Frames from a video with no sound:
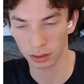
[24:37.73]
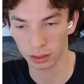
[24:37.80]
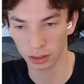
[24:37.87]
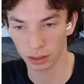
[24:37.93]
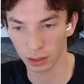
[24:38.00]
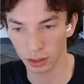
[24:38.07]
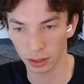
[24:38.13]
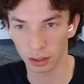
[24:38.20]

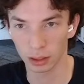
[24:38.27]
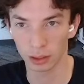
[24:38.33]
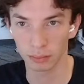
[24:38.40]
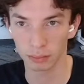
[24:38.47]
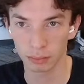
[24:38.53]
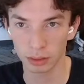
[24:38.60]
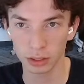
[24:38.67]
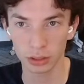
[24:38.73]

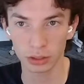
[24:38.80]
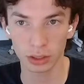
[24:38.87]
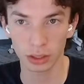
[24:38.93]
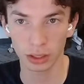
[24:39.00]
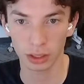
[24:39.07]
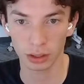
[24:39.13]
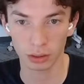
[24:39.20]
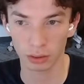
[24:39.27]
let's actually
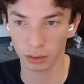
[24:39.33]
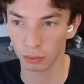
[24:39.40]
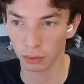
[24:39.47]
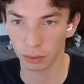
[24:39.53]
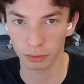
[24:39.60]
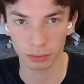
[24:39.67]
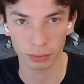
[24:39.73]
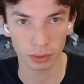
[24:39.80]
get our one
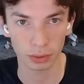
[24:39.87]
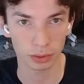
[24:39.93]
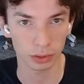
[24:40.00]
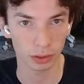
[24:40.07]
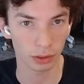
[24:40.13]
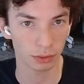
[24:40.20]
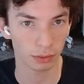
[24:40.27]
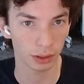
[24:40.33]
from
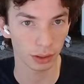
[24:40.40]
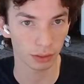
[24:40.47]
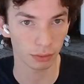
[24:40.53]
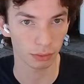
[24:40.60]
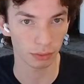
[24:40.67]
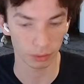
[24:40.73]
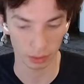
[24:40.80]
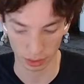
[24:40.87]
earlier if I could
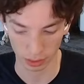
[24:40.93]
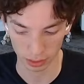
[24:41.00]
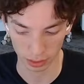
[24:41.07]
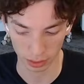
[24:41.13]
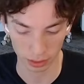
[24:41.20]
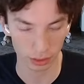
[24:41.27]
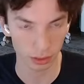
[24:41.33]
find it.